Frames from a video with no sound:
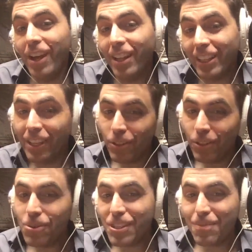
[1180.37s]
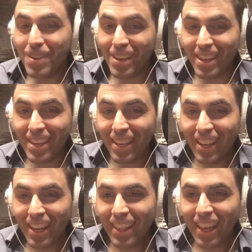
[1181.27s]
like it used to be
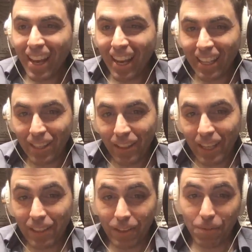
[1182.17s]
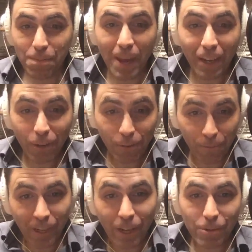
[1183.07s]
that like back
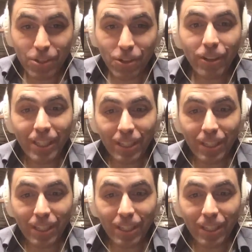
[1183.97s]
when I was starting,